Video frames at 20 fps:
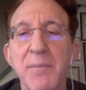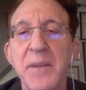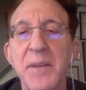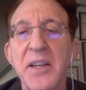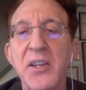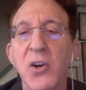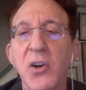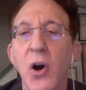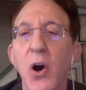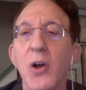
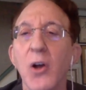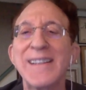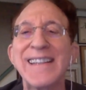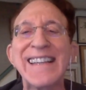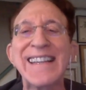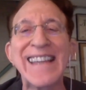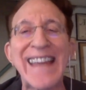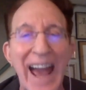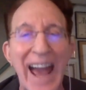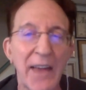something
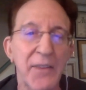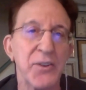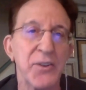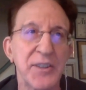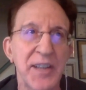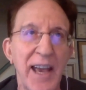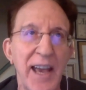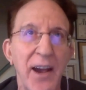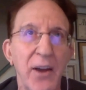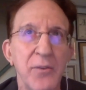called
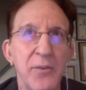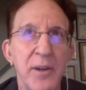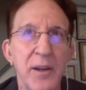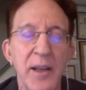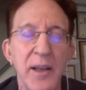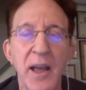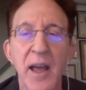GatherTown.